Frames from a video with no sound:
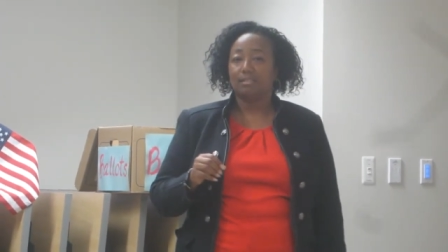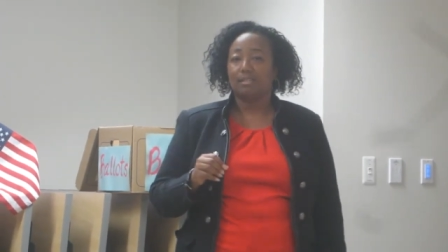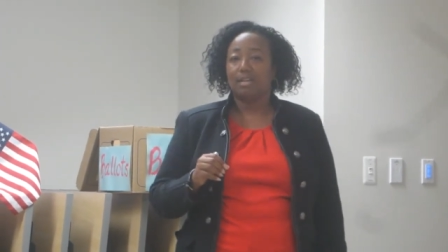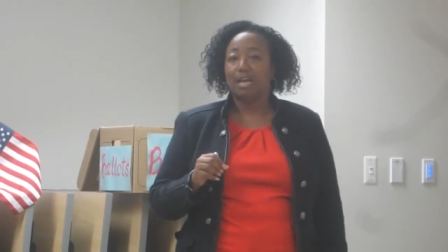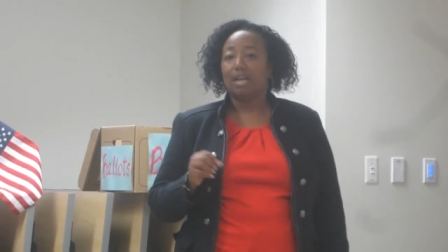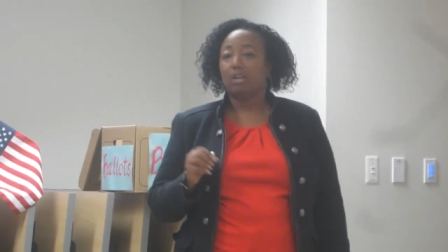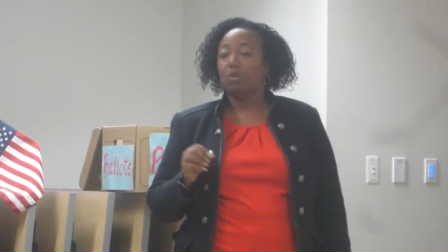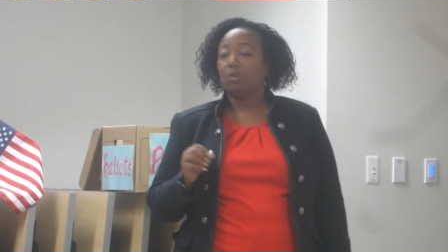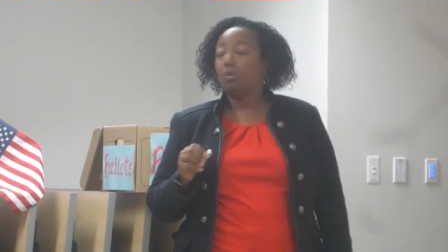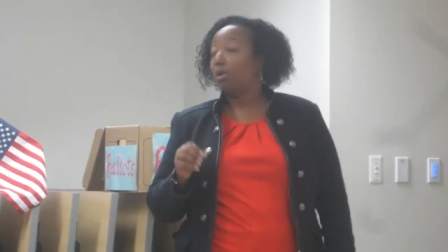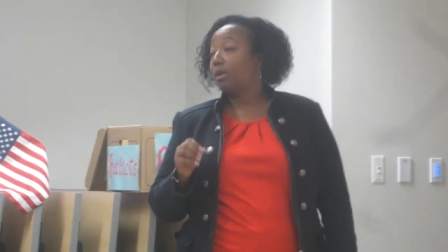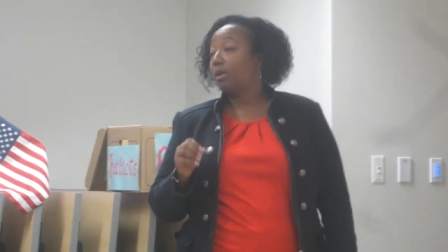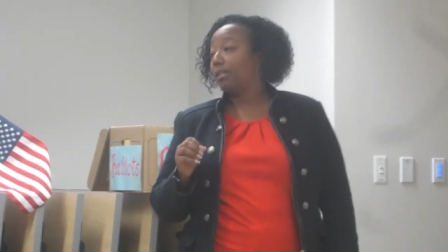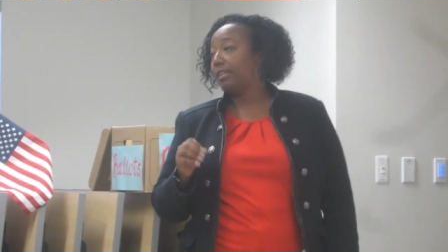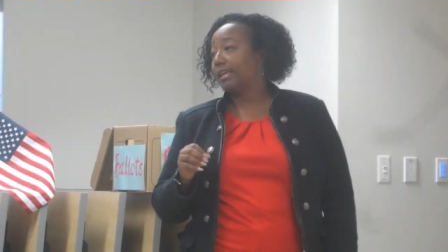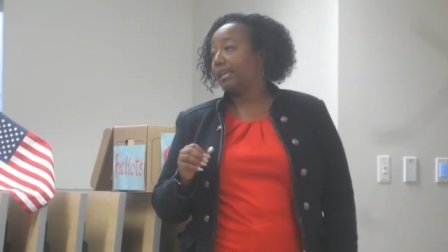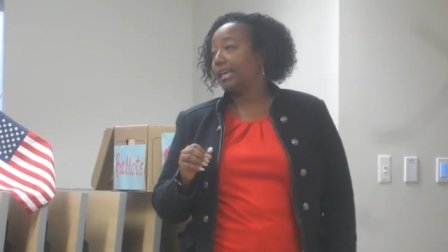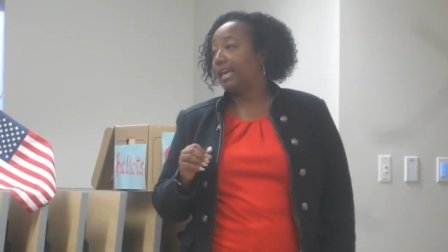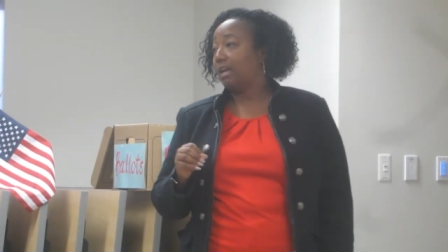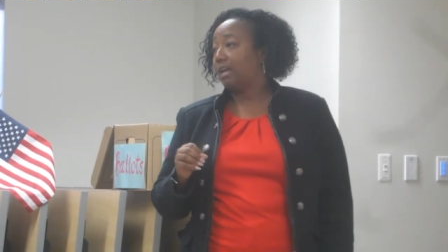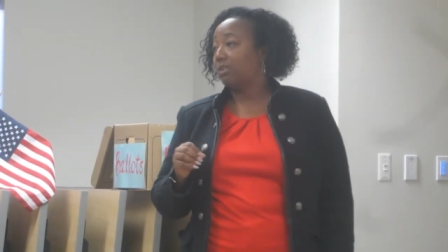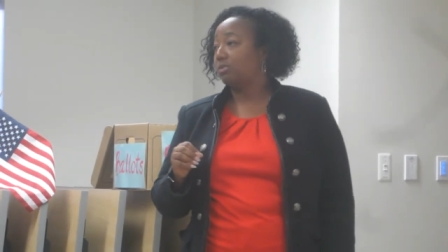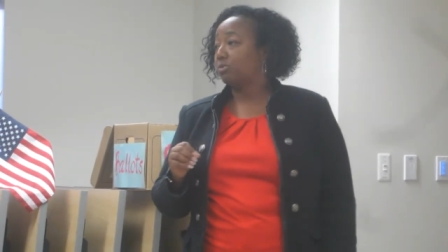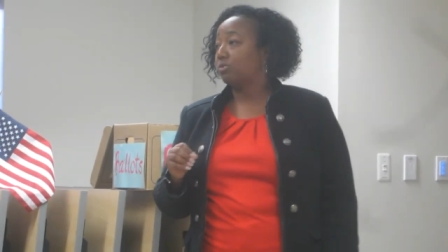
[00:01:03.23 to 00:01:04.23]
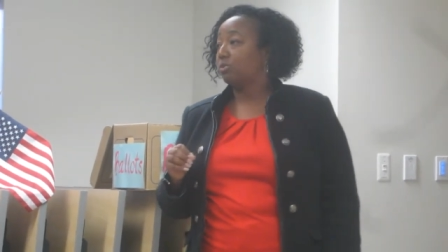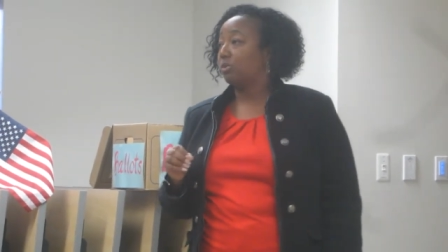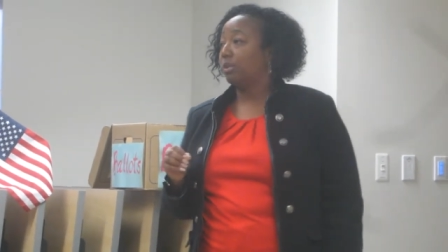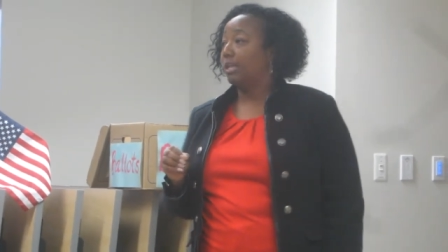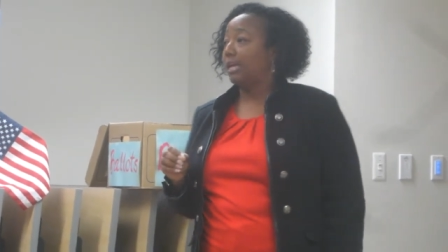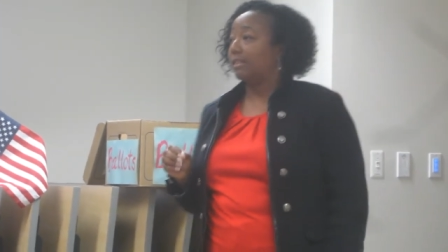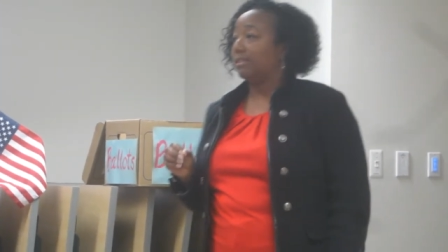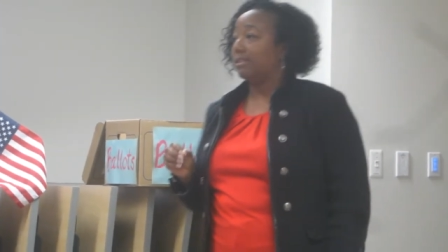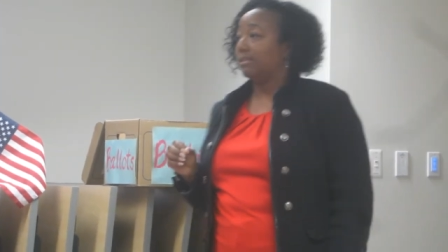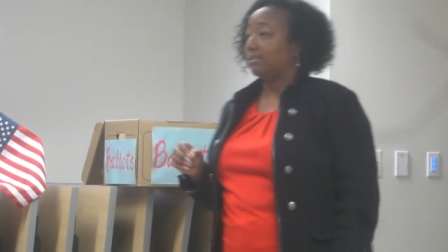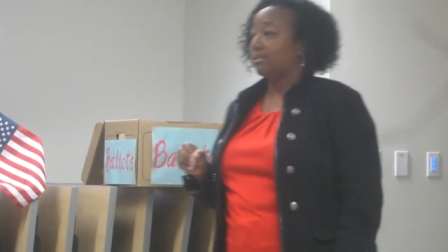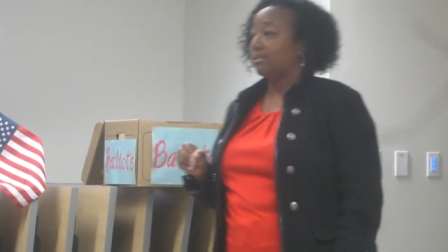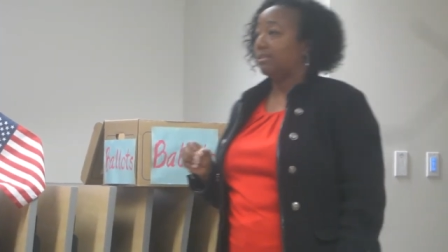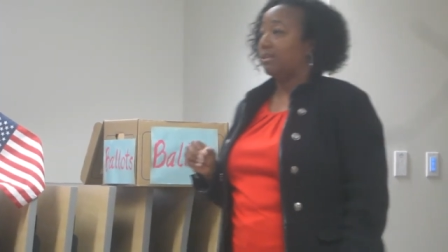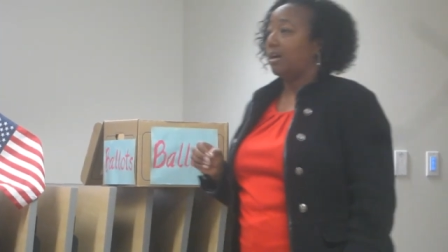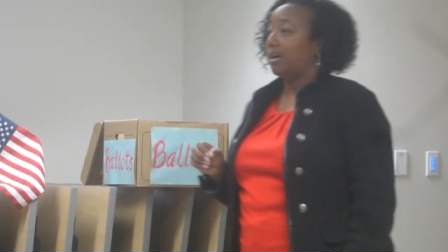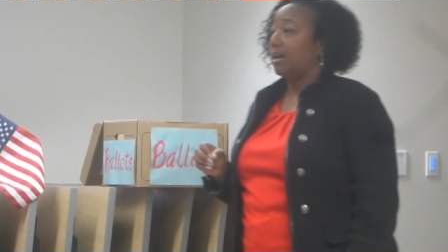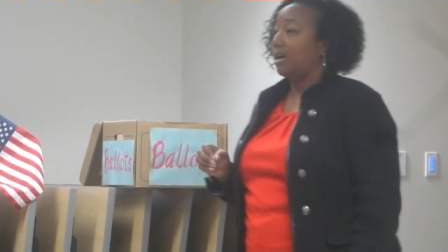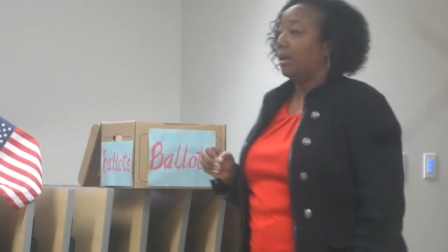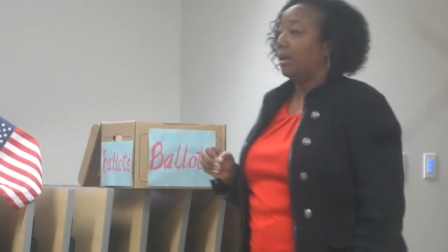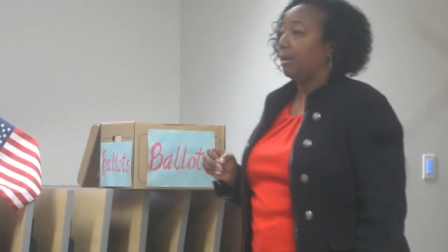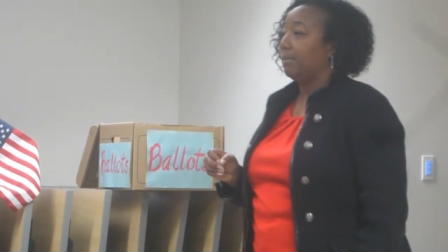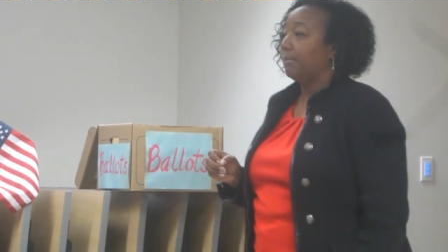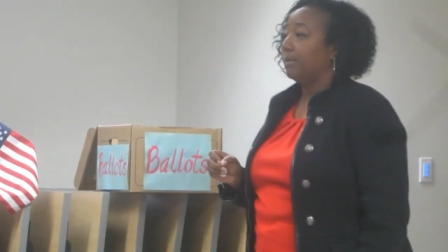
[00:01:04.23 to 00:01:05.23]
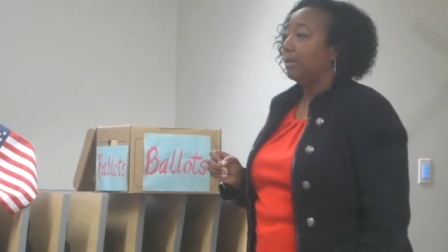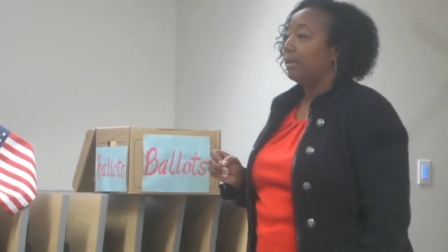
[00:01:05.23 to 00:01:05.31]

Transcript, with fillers: not on the council at this time.